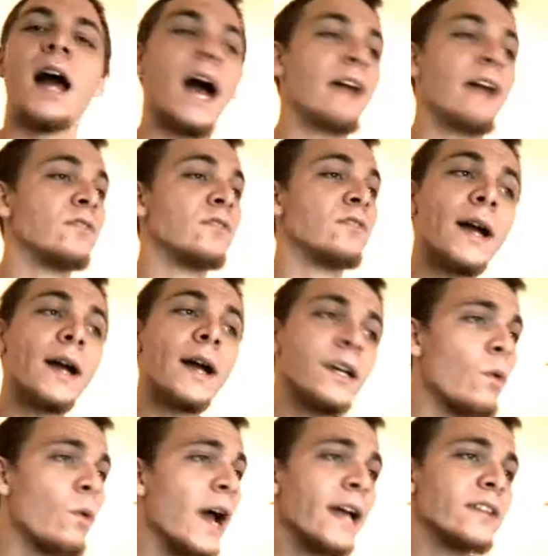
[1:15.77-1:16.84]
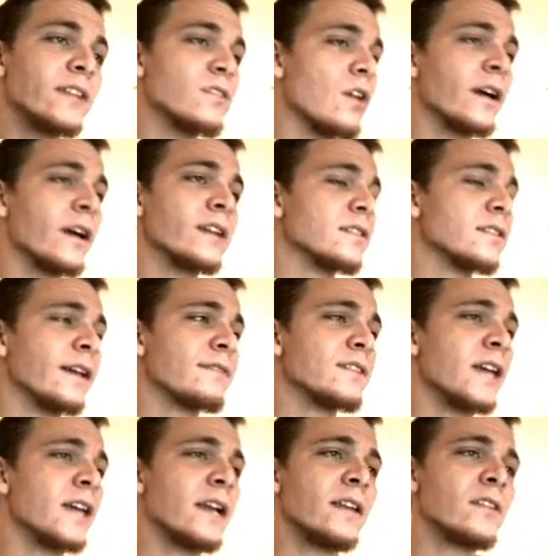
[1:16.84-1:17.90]
I have no idea why it targets the left
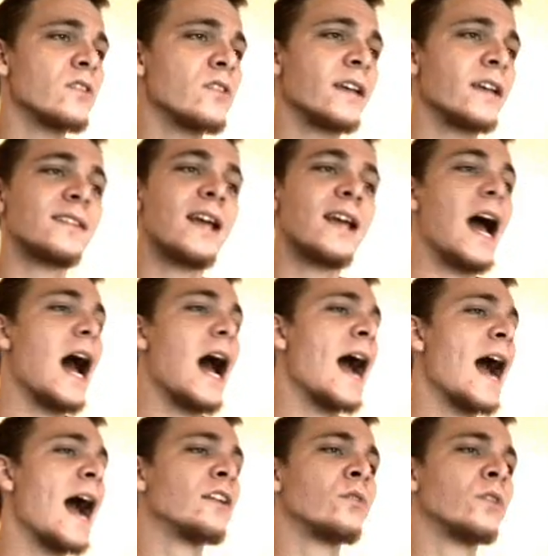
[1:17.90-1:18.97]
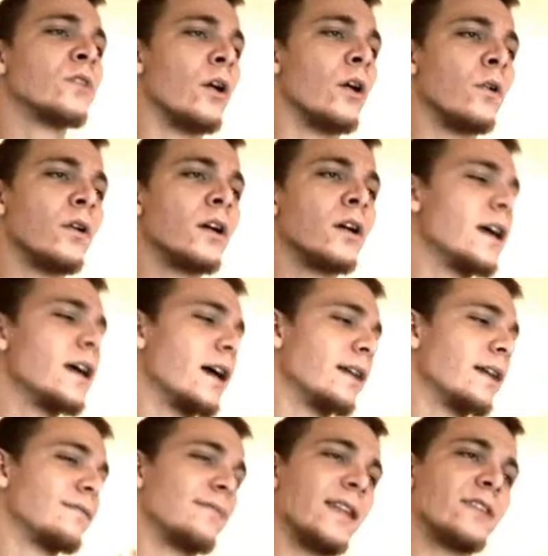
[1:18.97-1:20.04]
side of the chest. I don't know.
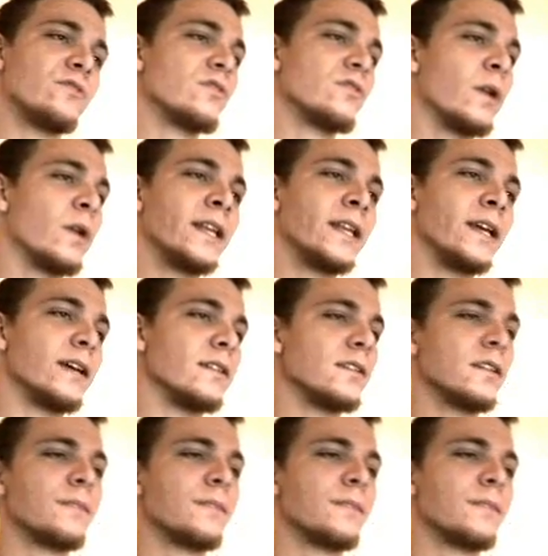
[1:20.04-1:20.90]
That's just what it is.